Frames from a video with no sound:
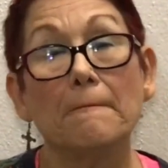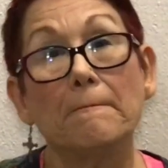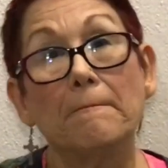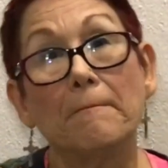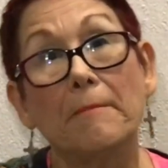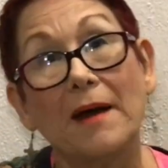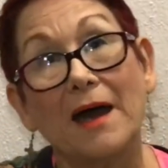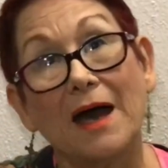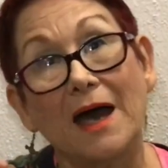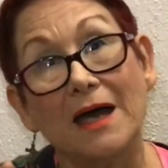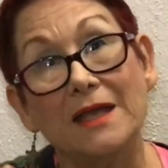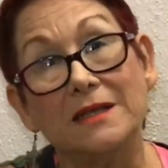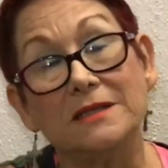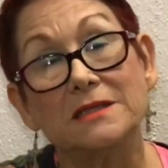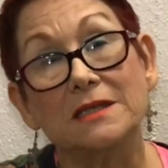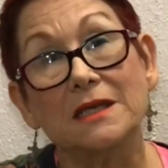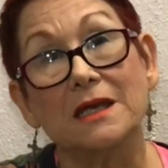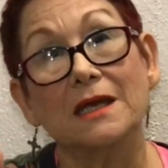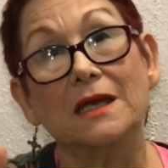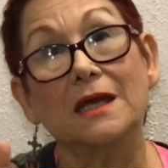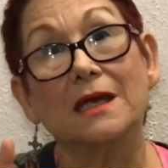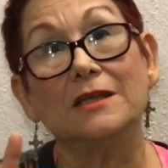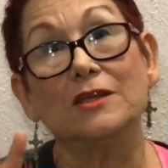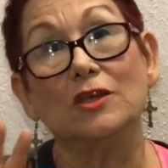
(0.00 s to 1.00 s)
But
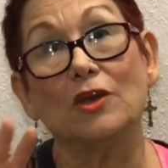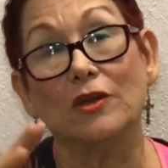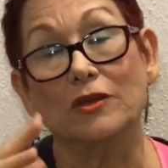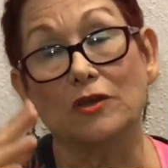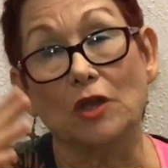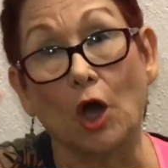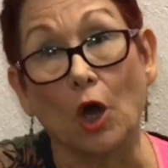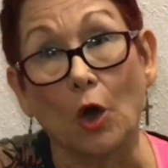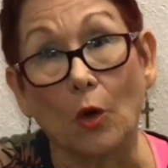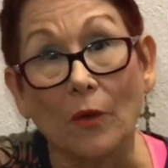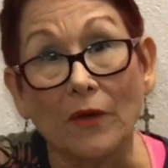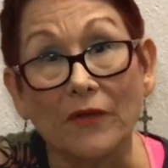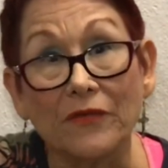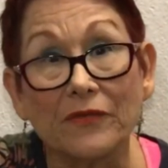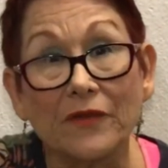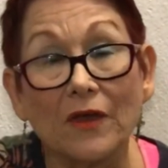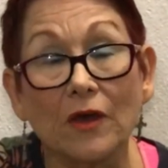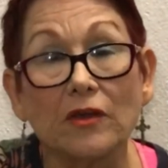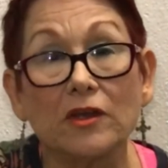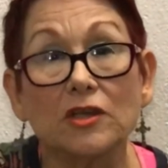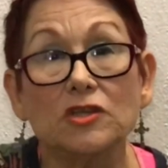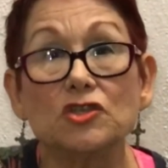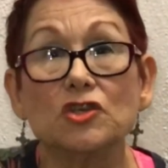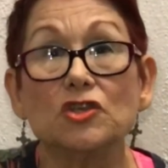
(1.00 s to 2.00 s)
you can always
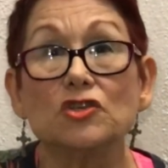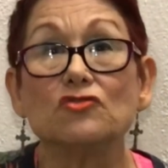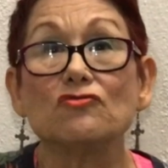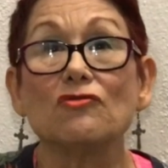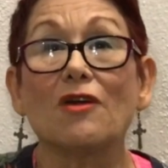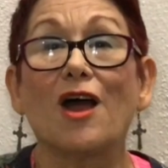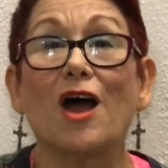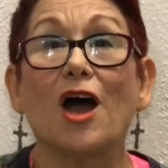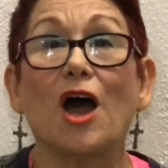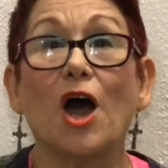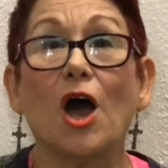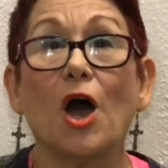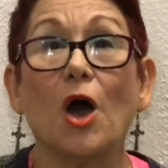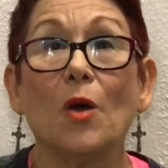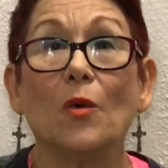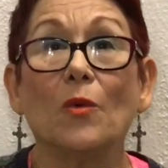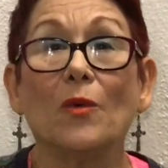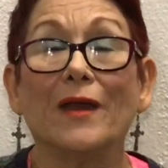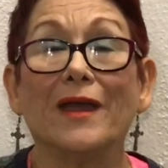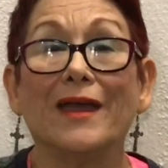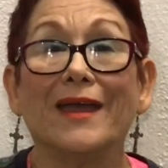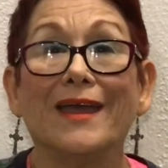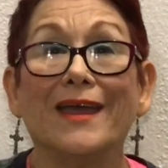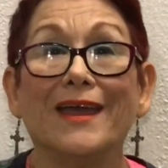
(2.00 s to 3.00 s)
go to
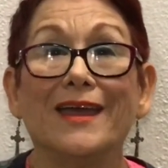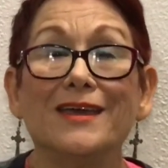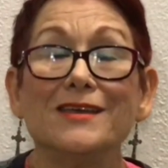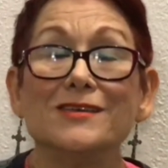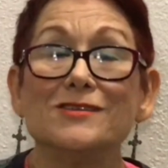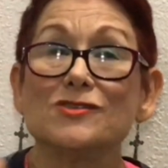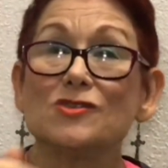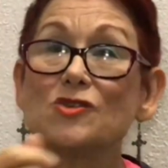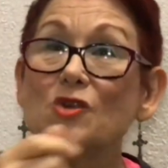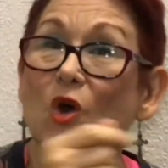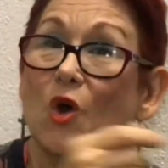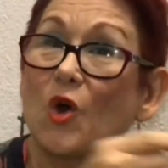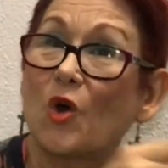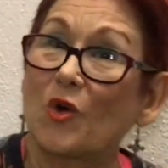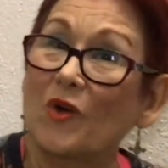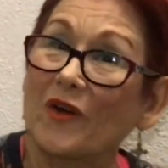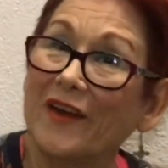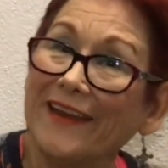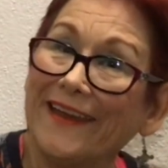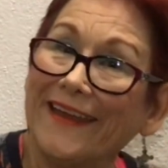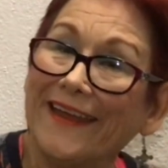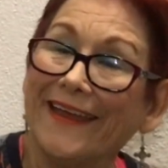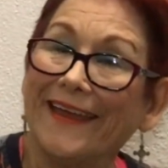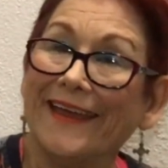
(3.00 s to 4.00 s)
Chedraui,
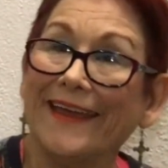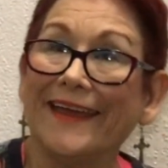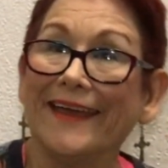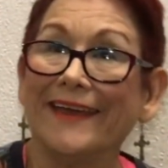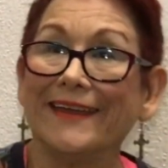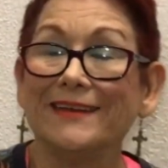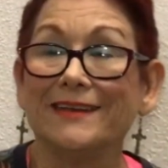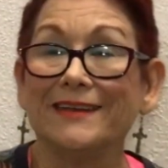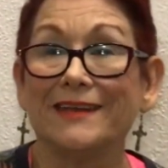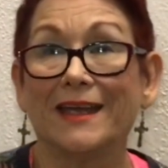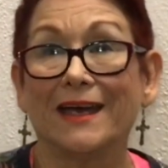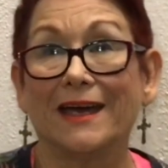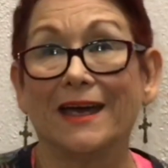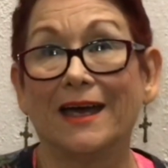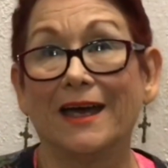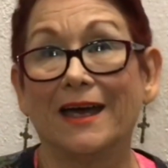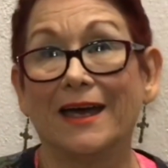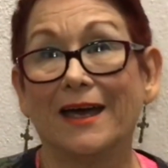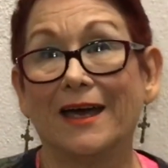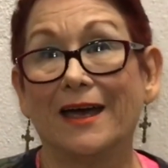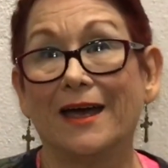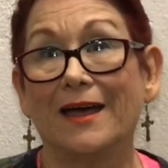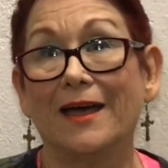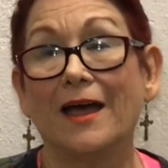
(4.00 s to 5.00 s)

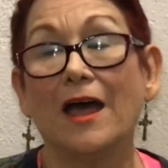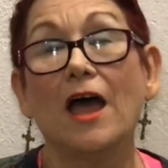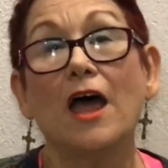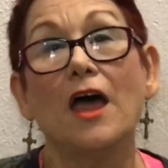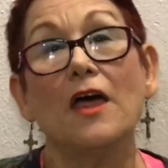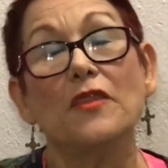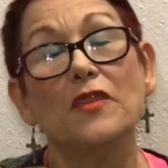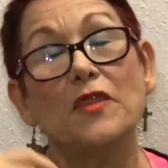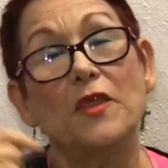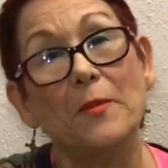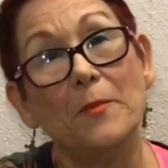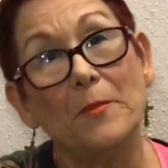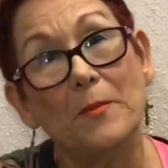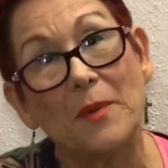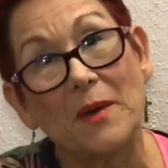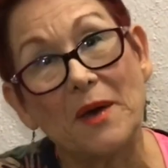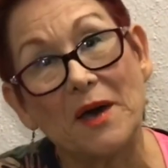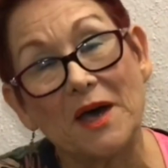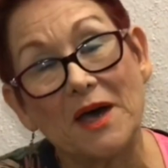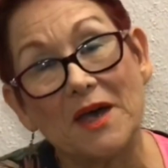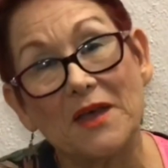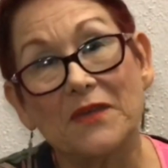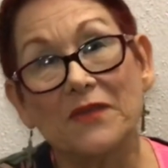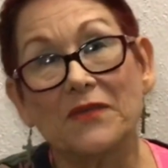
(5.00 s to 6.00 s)
Soriana, the
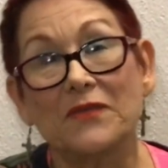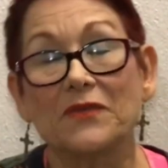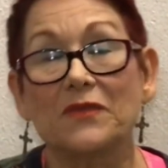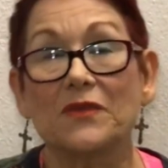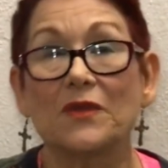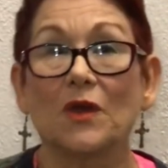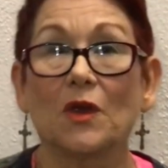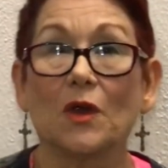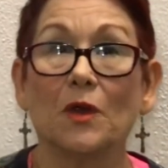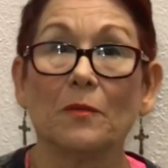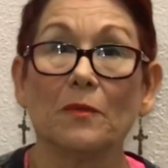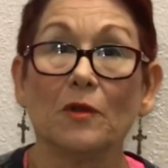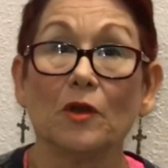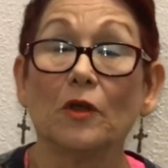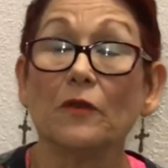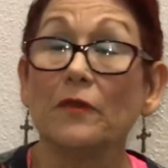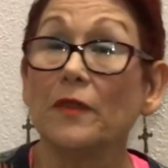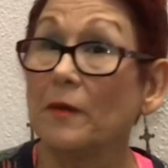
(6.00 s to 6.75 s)
bus terminal.